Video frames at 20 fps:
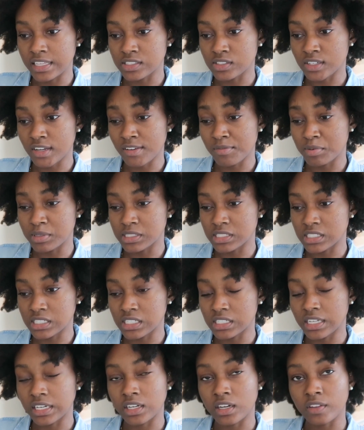That's what I've been
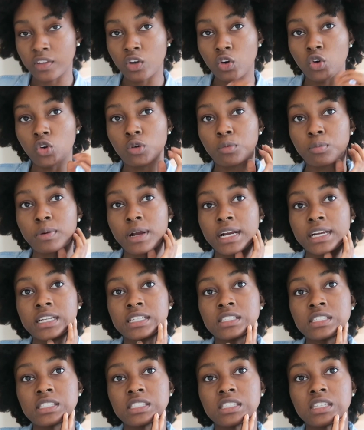seeing like on the old
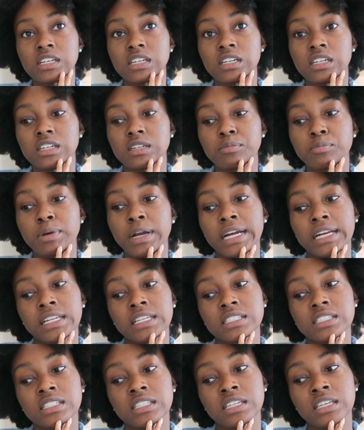practice uh,
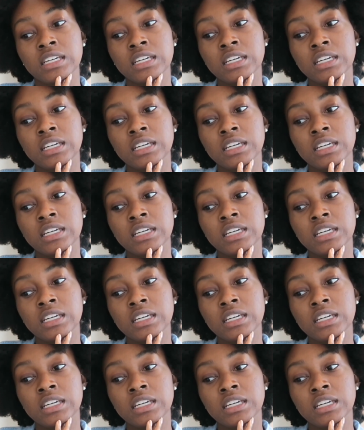practice